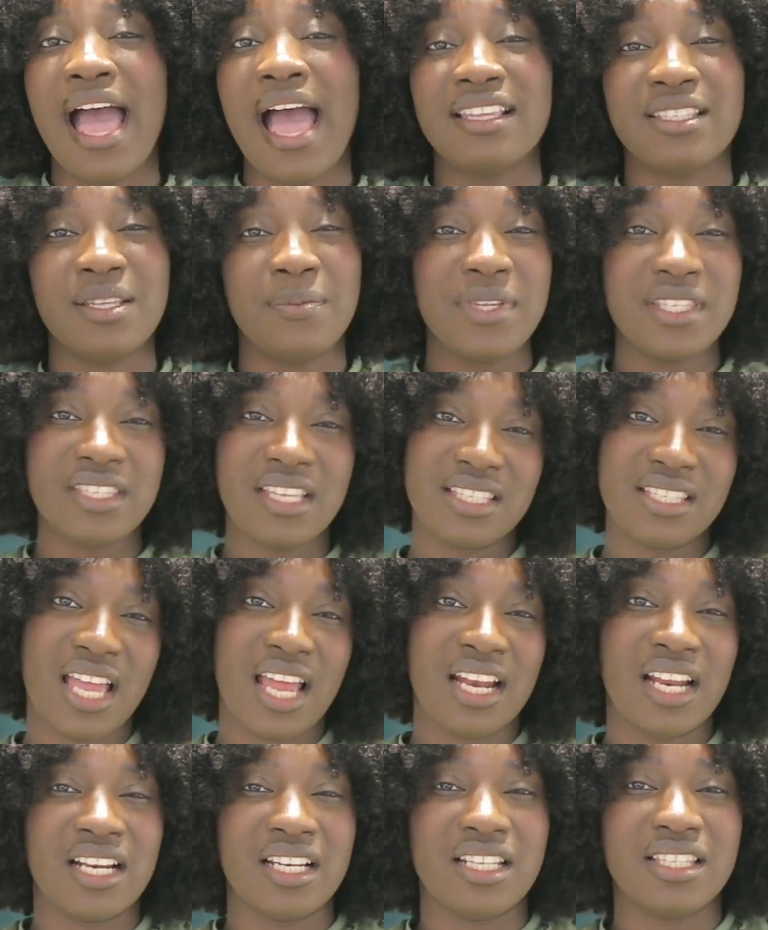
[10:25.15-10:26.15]
As a business
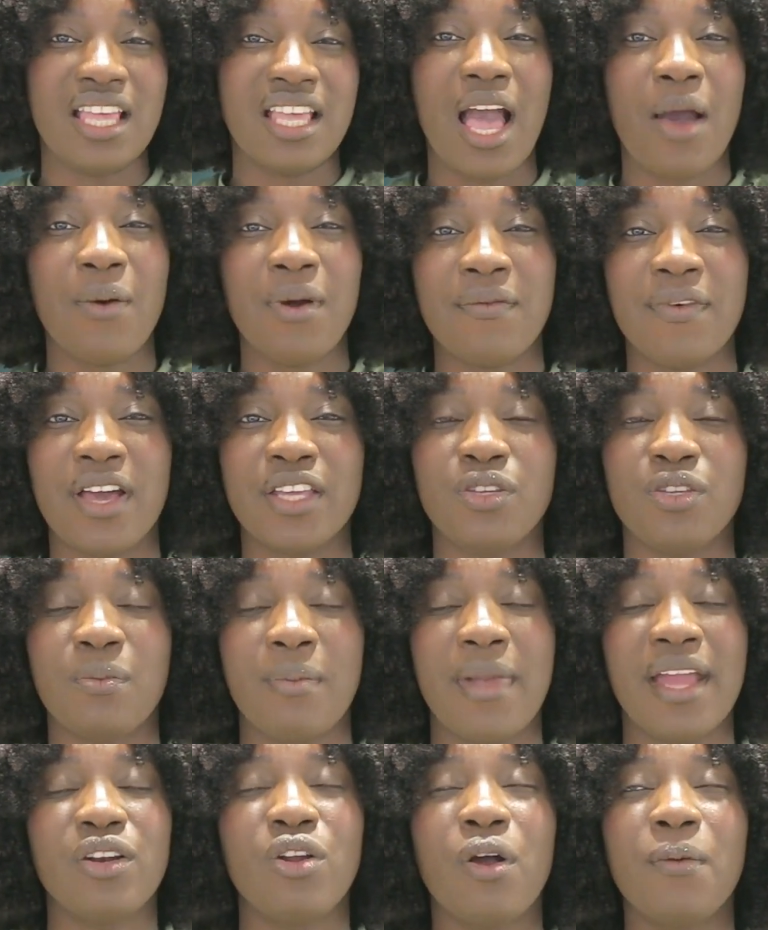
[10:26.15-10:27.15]
analyst, however, you
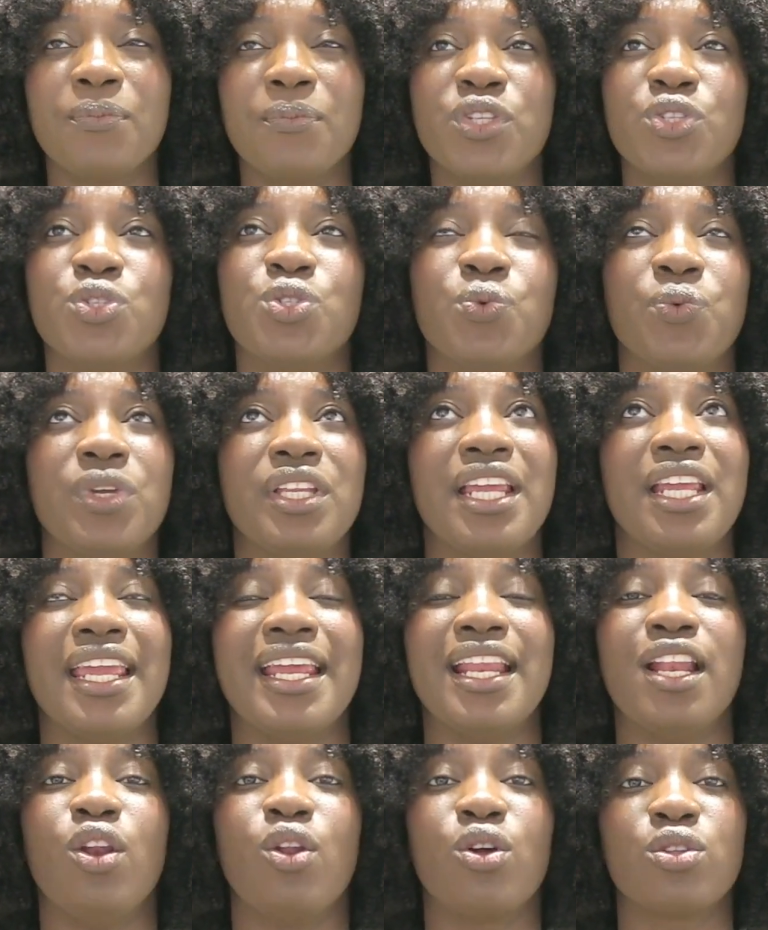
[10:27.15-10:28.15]
might not be doing
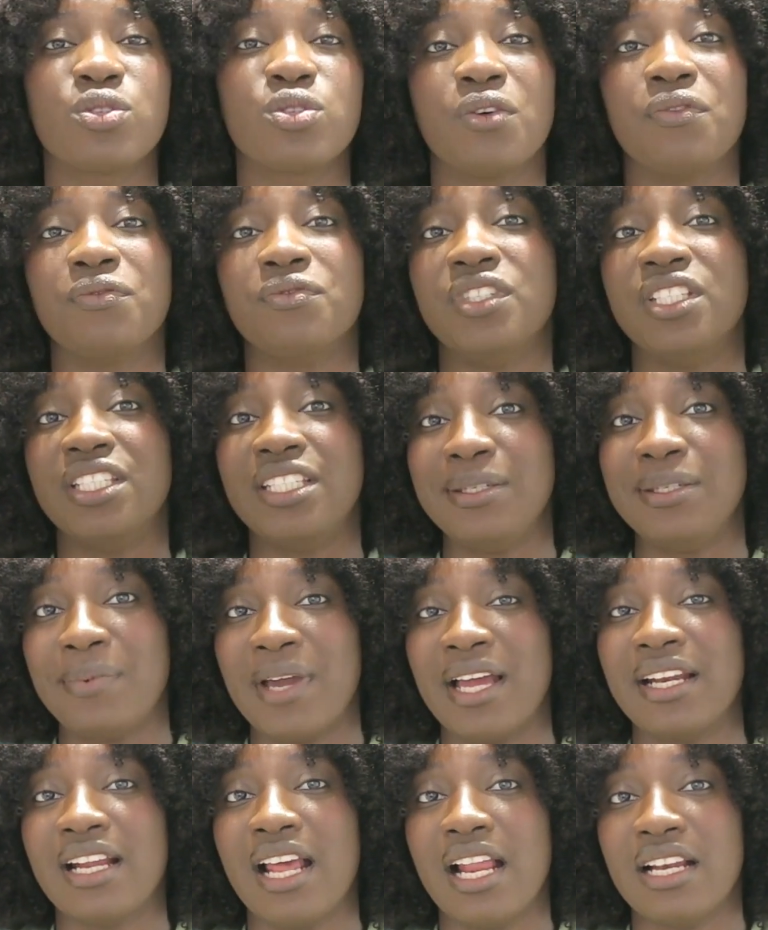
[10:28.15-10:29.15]
a lot of deep
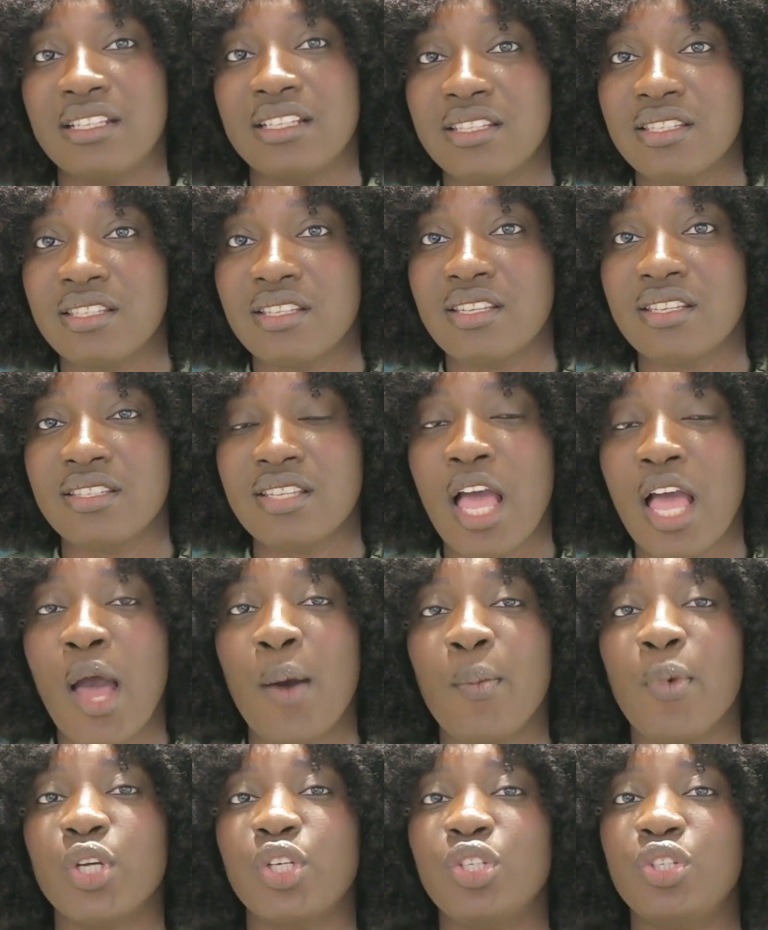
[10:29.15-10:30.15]
analysis,
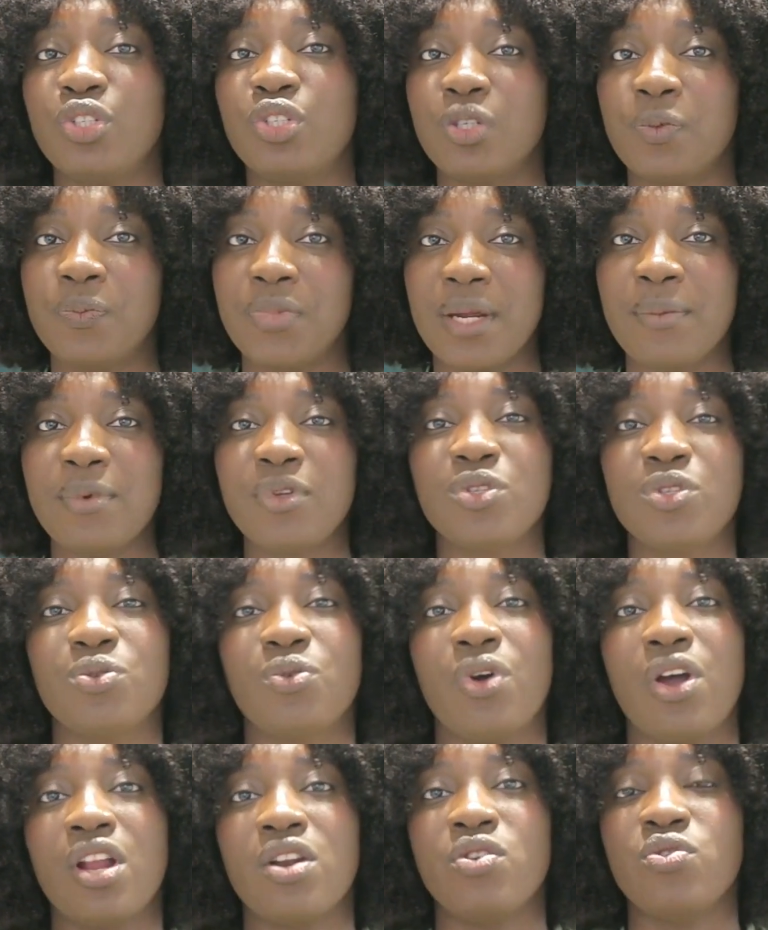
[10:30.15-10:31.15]
but you should be able
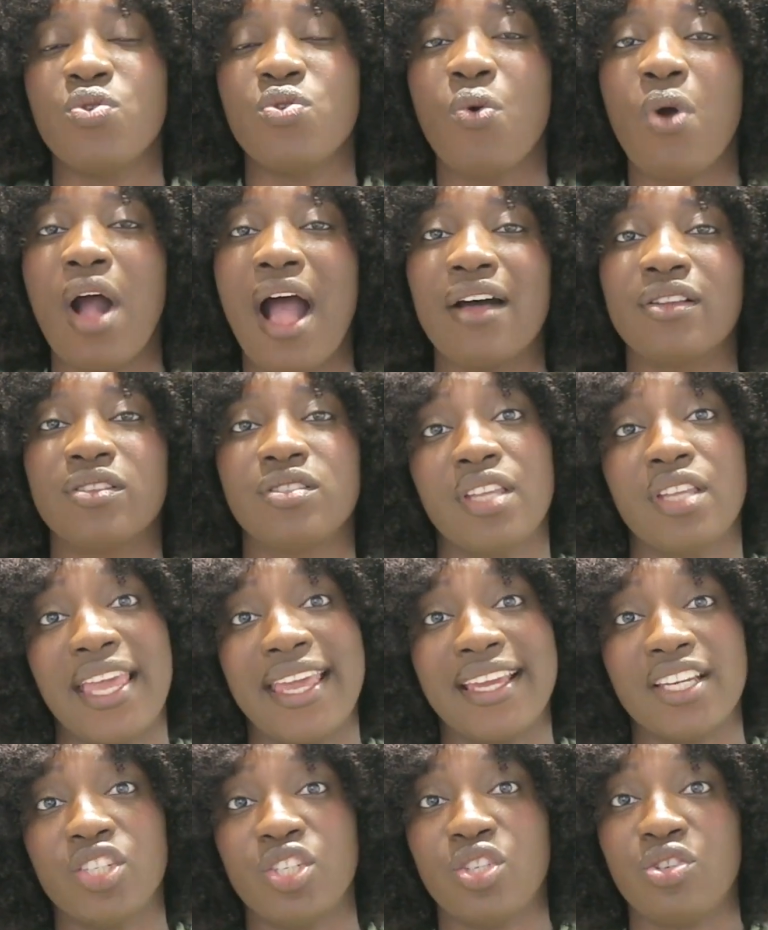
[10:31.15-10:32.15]
to know how to
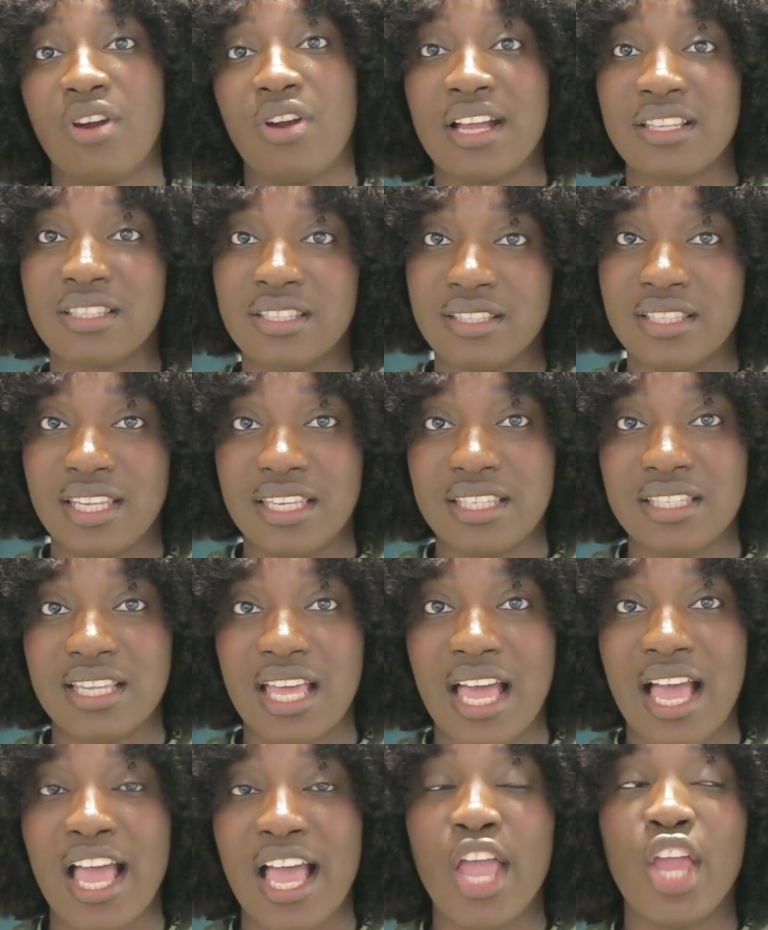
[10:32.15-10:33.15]
extract
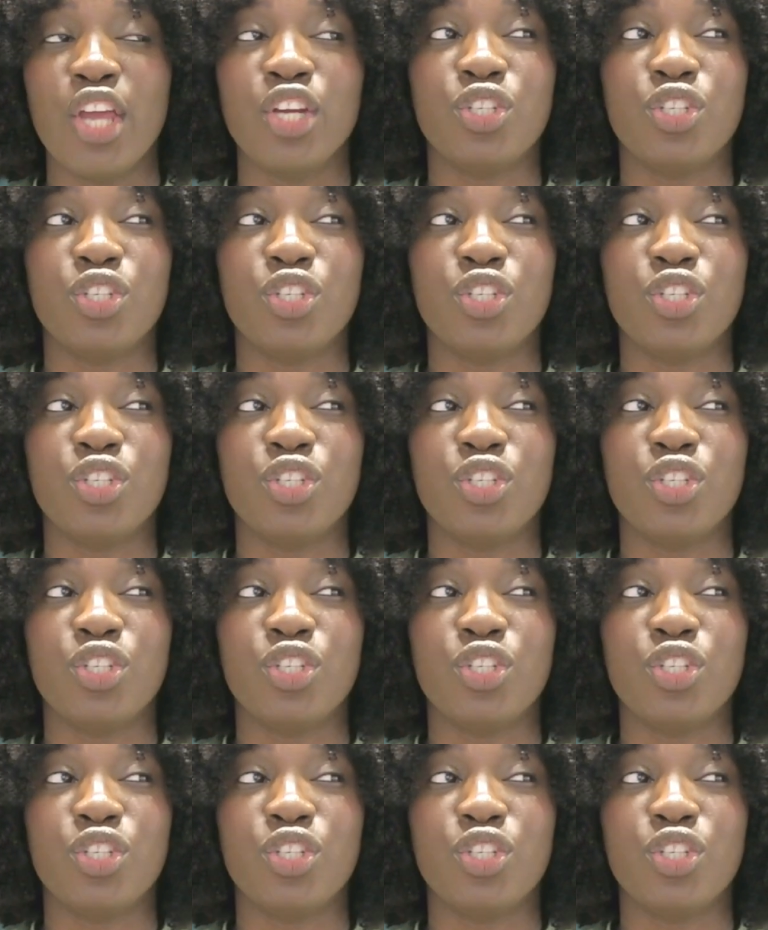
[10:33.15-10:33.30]
data.